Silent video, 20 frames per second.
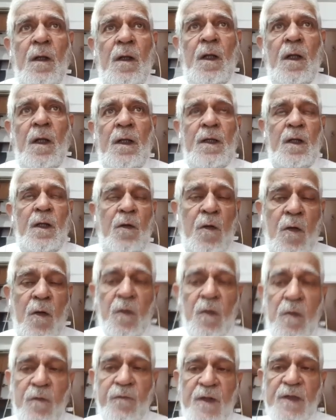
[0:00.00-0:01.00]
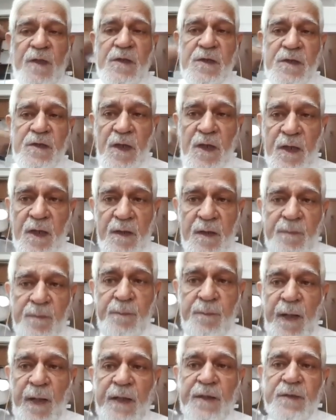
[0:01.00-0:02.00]
And all of us are
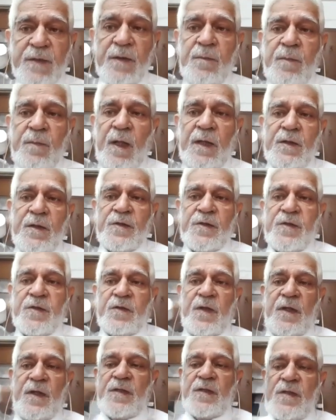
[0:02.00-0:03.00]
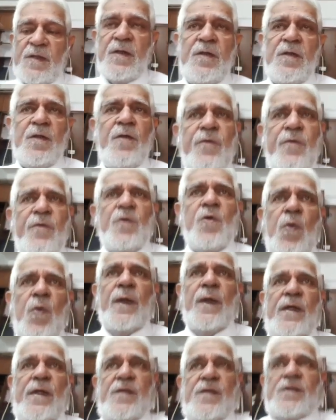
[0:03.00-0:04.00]
impacted by this stress in different
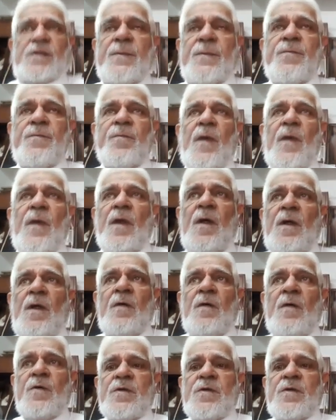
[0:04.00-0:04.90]
ways. For